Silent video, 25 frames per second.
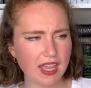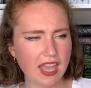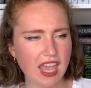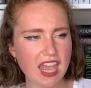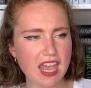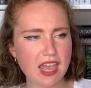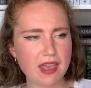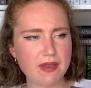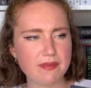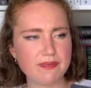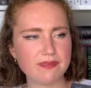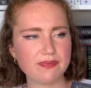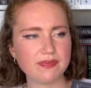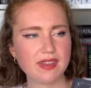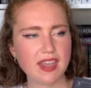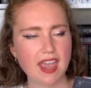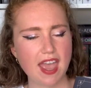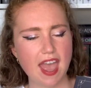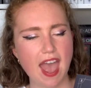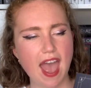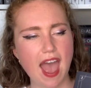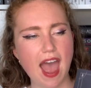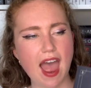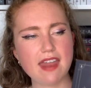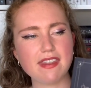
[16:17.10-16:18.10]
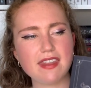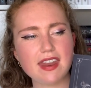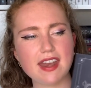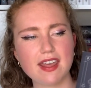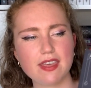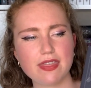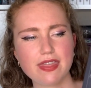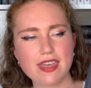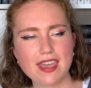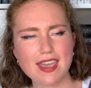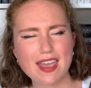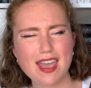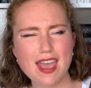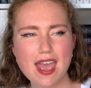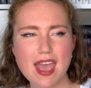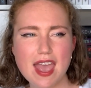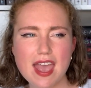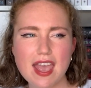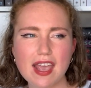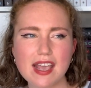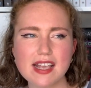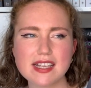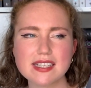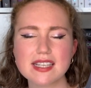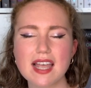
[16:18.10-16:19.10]
Um, and then I think
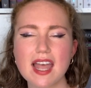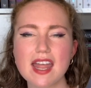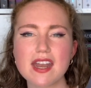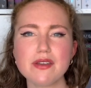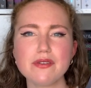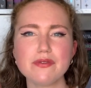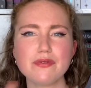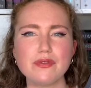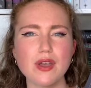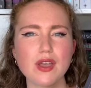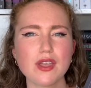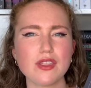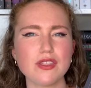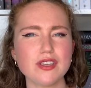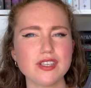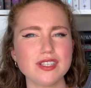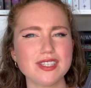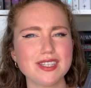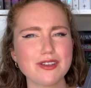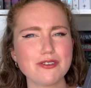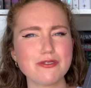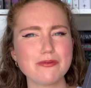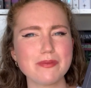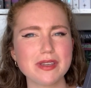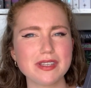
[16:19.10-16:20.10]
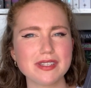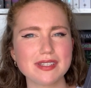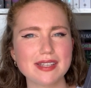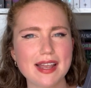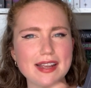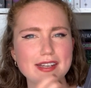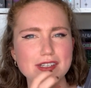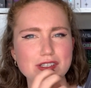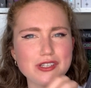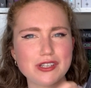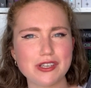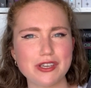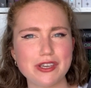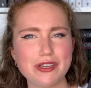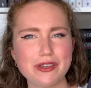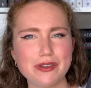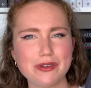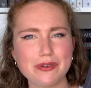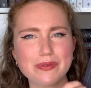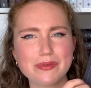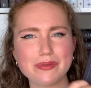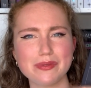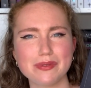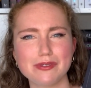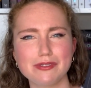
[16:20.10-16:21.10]
it's kind of, there's almost like
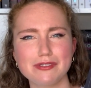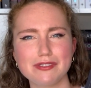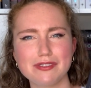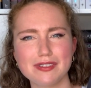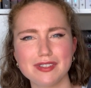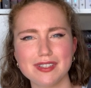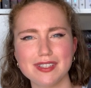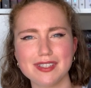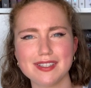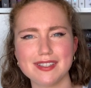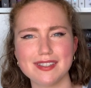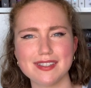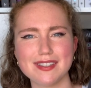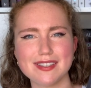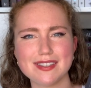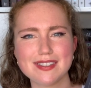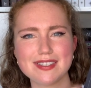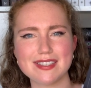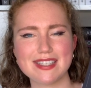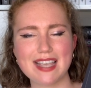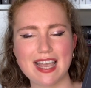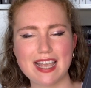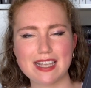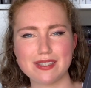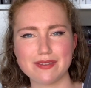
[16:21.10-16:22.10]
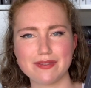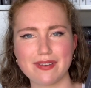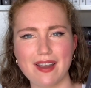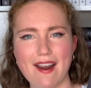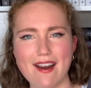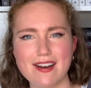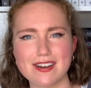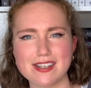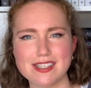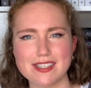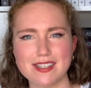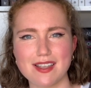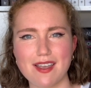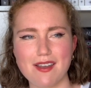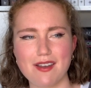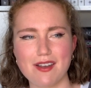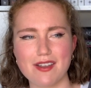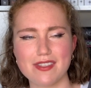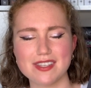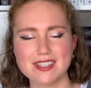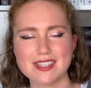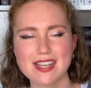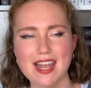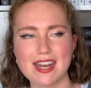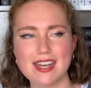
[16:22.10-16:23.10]
two sets of characters going on.
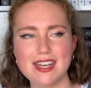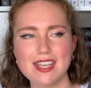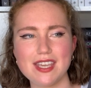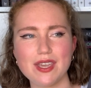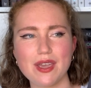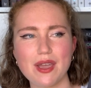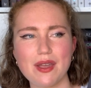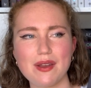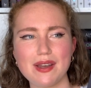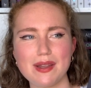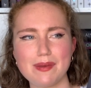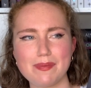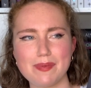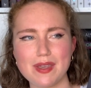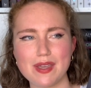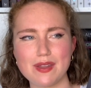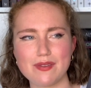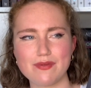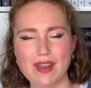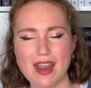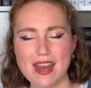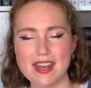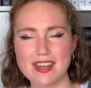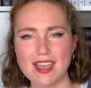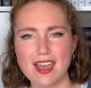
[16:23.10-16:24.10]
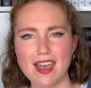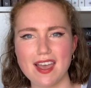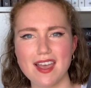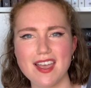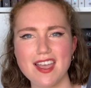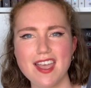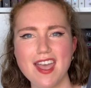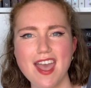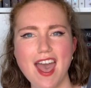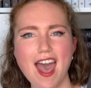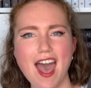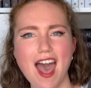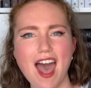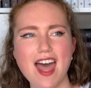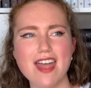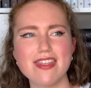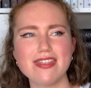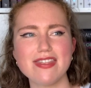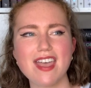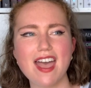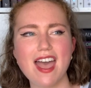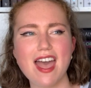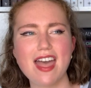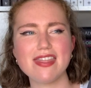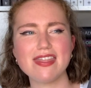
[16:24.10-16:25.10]
There's like Nico, Libby, and Reina, and
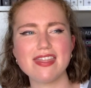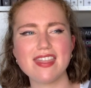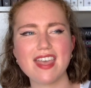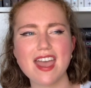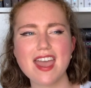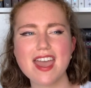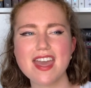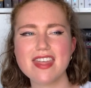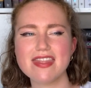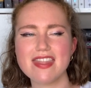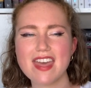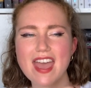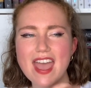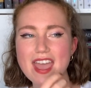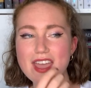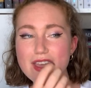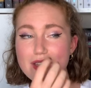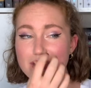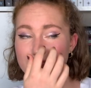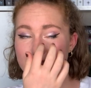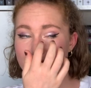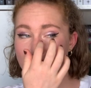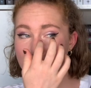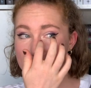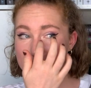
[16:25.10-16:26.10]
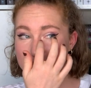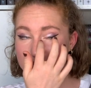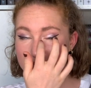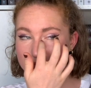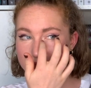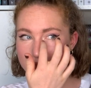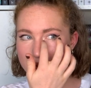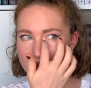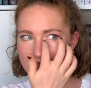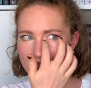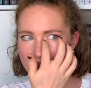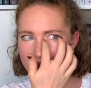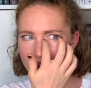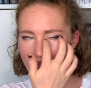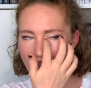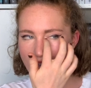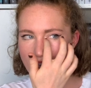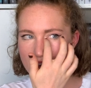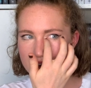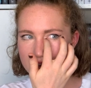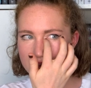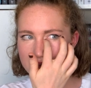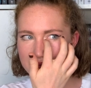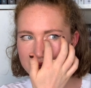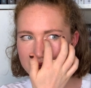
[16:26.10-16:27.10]
and they they those three have
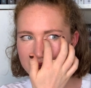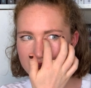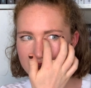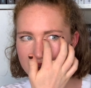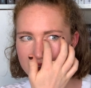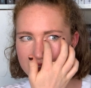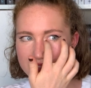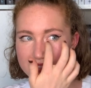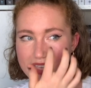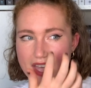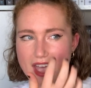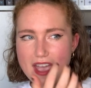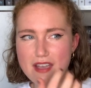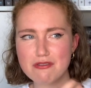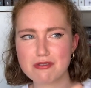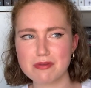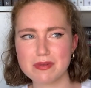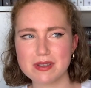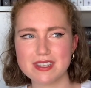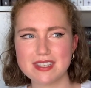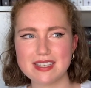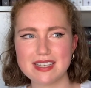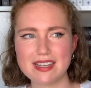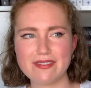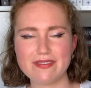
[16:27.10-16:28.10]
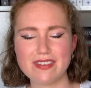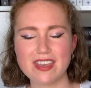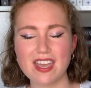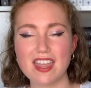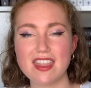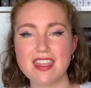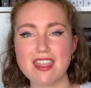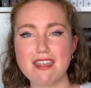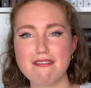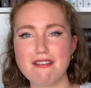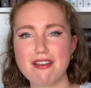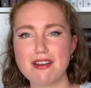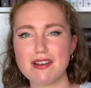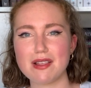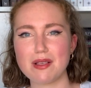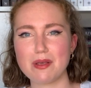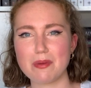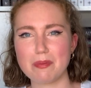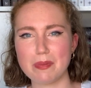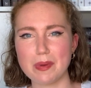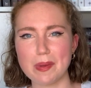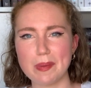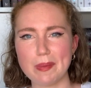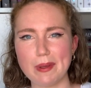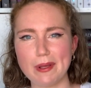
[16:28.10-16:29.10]
kind of they're almost living in their own little
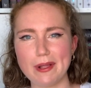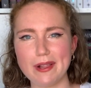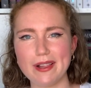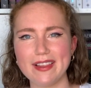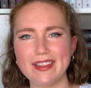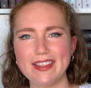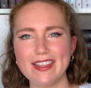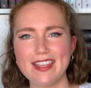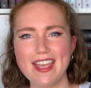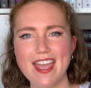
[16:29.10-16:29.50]
bubble.